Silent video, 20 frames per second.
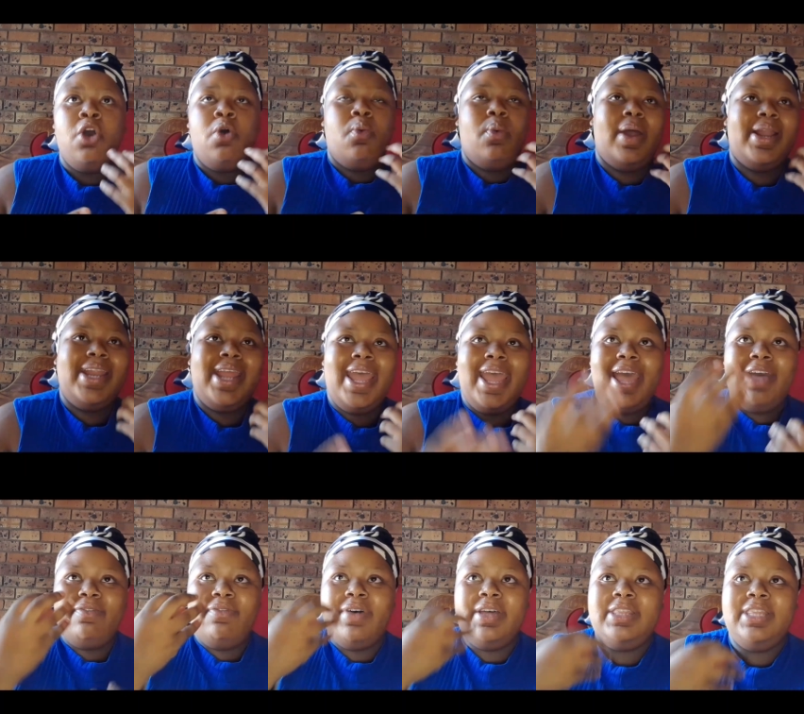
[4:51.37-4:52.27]

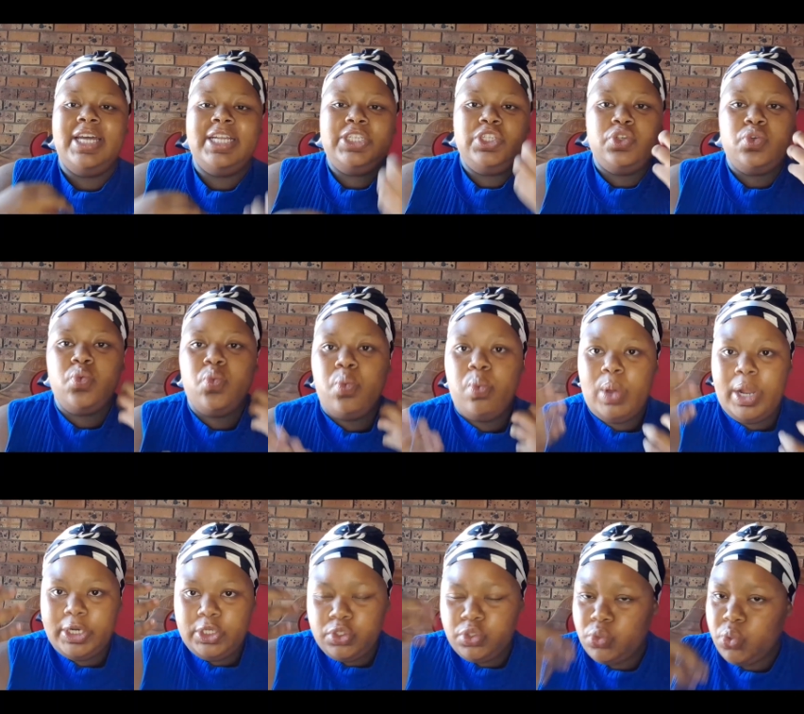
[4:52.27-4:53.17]
Whatever that you
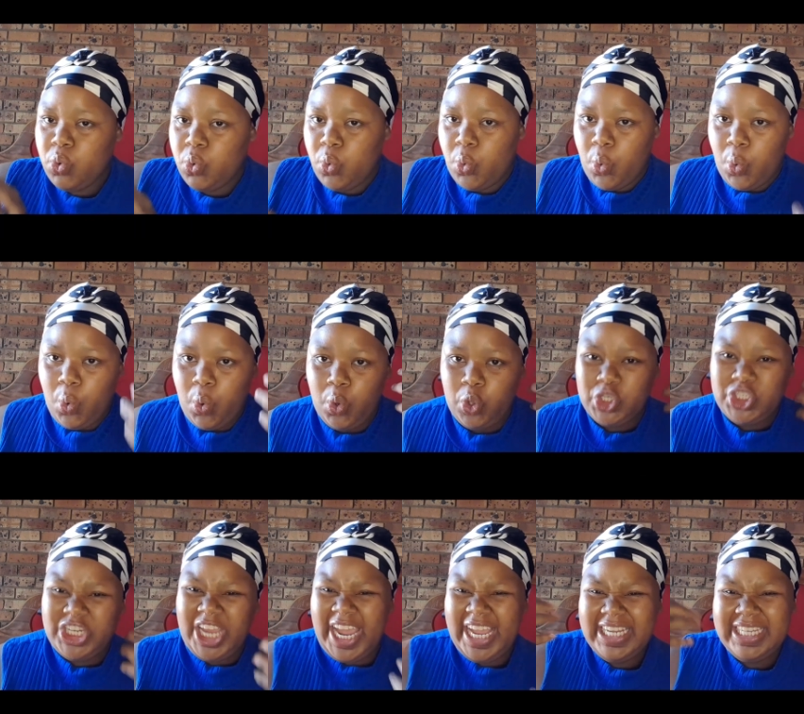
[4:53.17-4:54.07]
want to
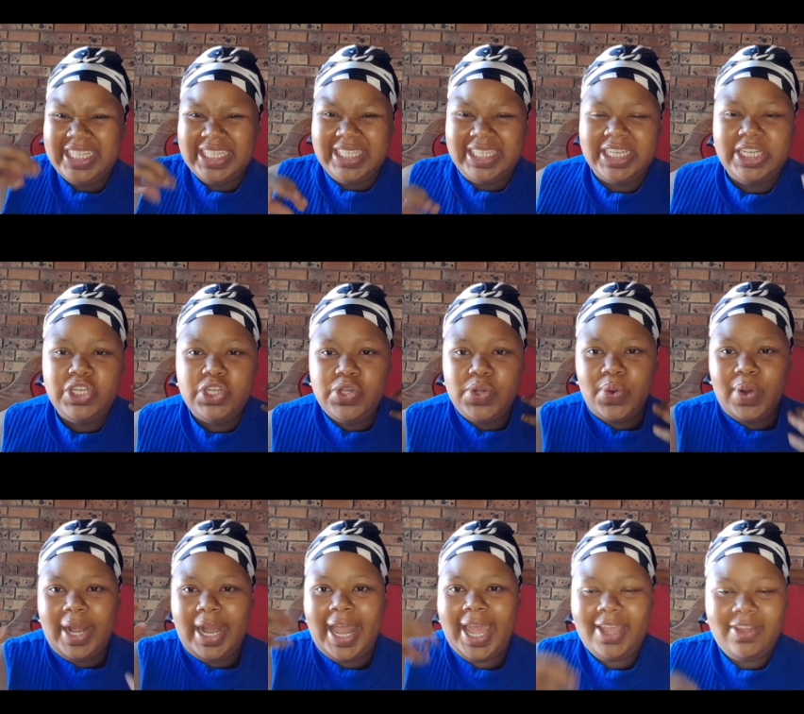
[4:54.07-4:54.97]
change in your
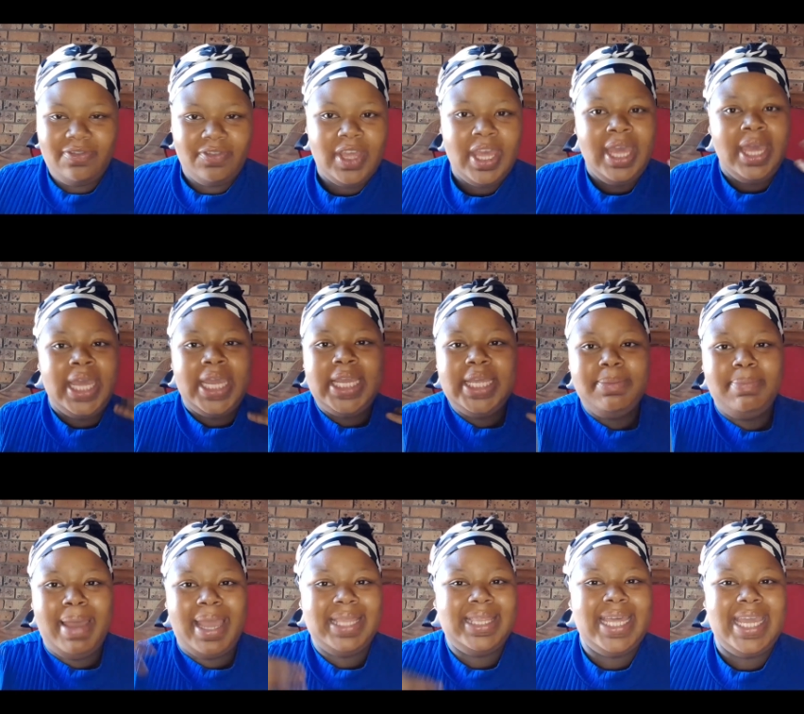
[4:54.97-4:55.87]
life
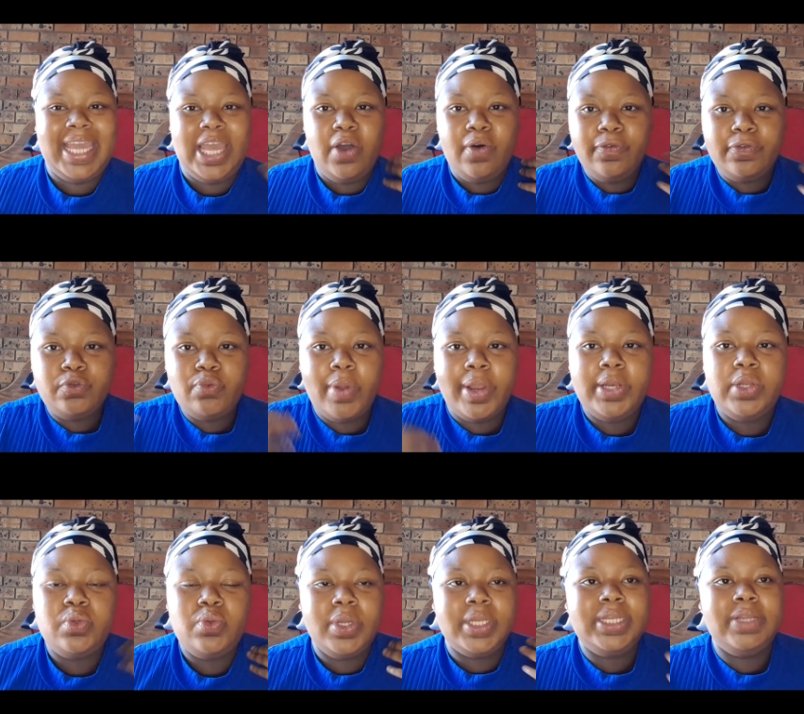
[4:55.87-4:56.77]
by the year of
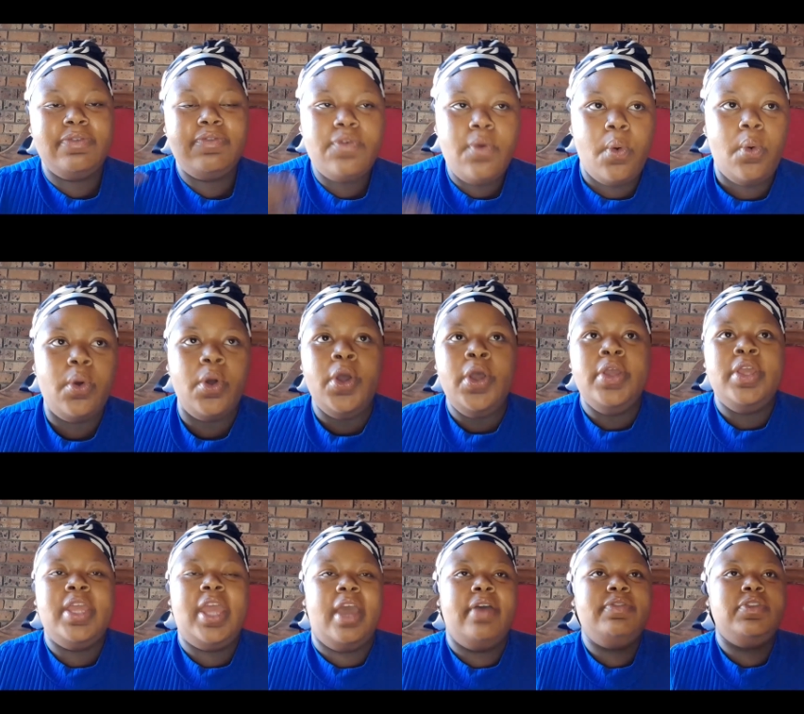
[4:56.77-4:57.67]
2024,
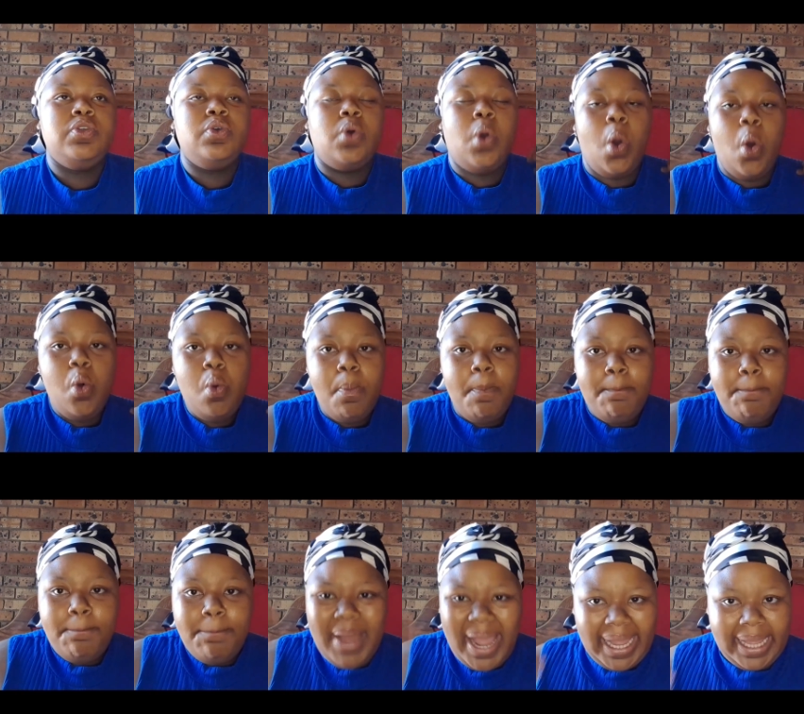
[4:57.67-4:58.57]
you have to go
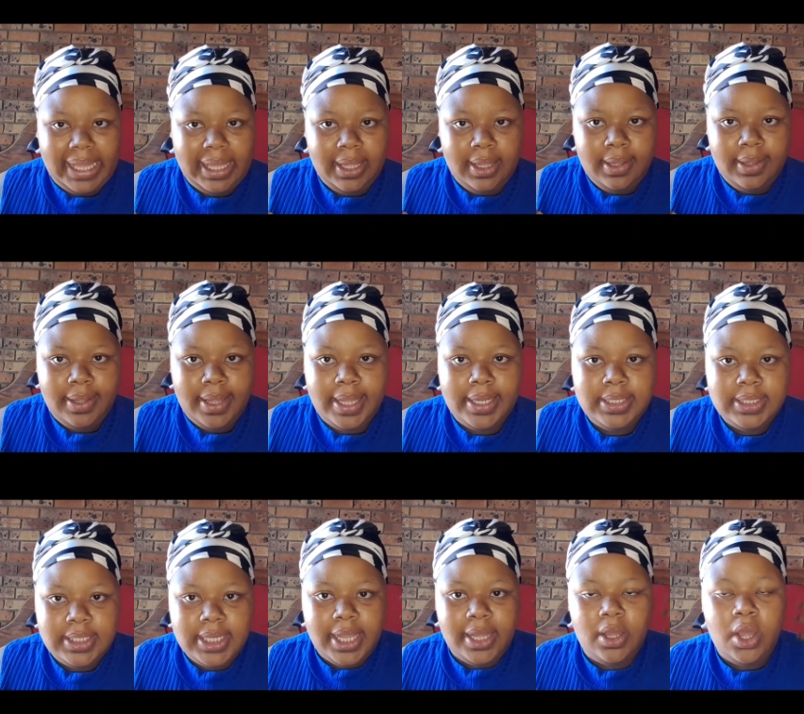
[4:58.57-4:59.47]
back and
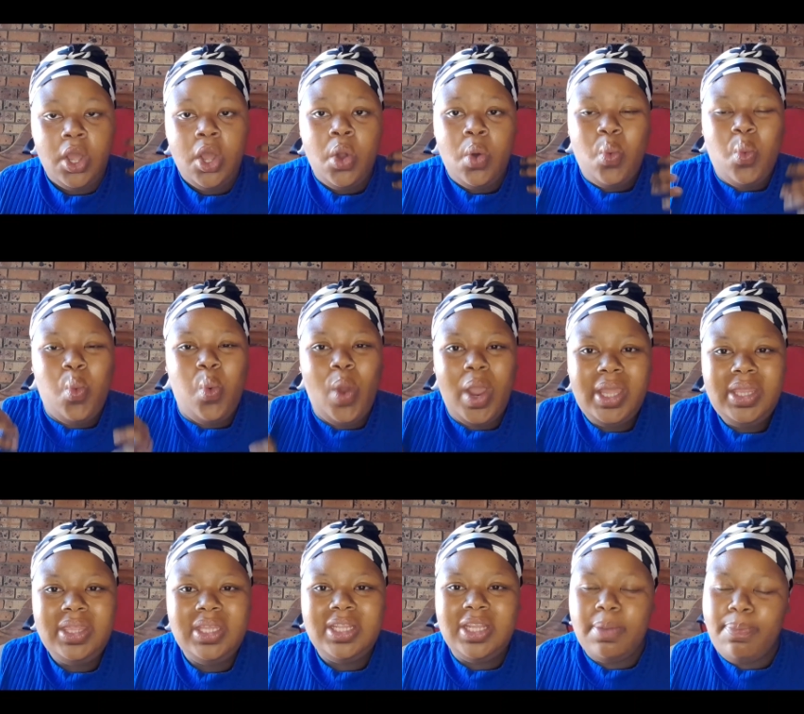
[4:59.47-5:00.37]
check, where
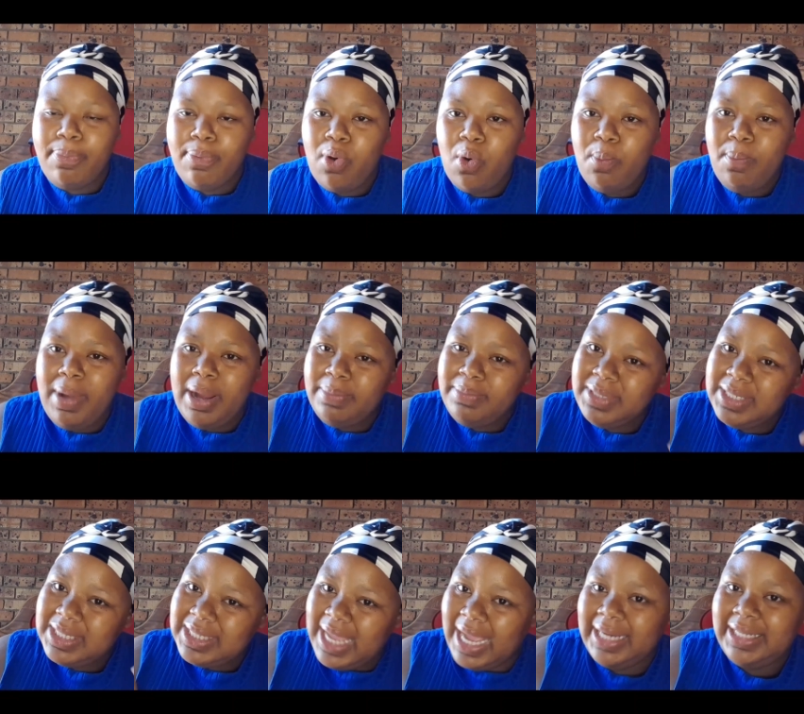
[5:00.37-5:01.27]
did the problem
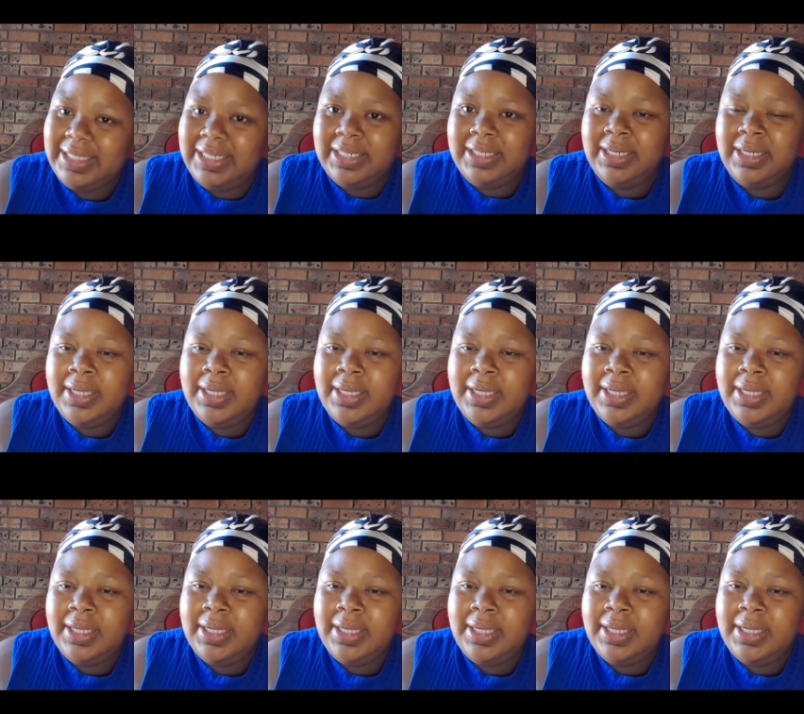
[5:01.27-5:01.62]
start?